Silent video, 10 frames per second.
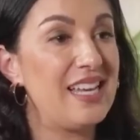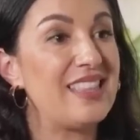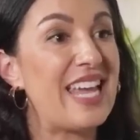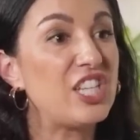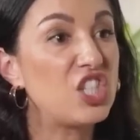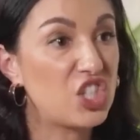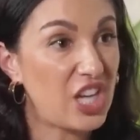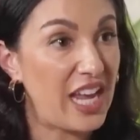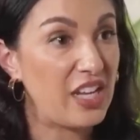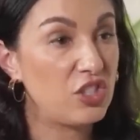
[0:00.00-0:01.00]
they
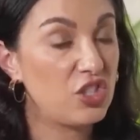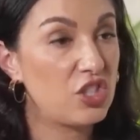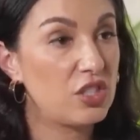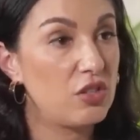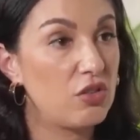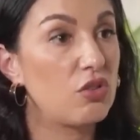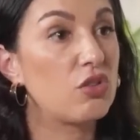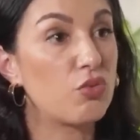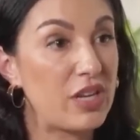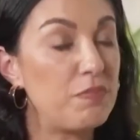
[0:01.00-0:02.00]
changed
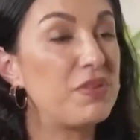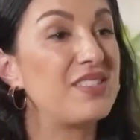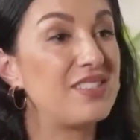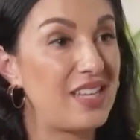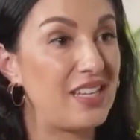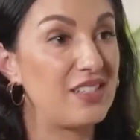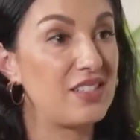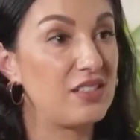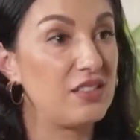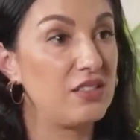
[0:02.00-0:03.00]

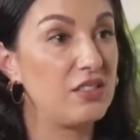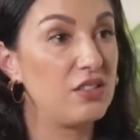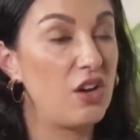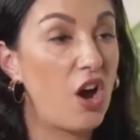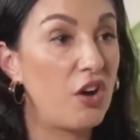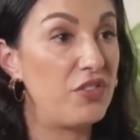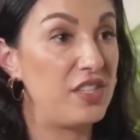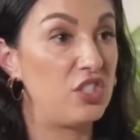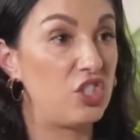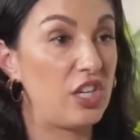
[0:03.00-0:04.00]
3% of
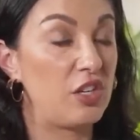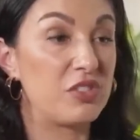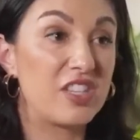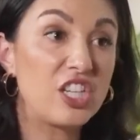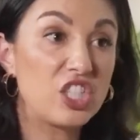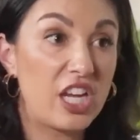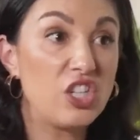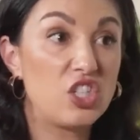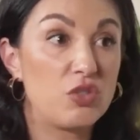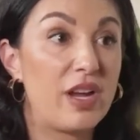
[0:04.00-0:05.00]
this genome. So they
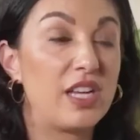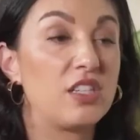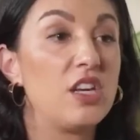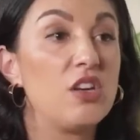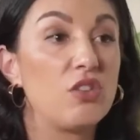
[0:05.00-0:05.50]
changed around,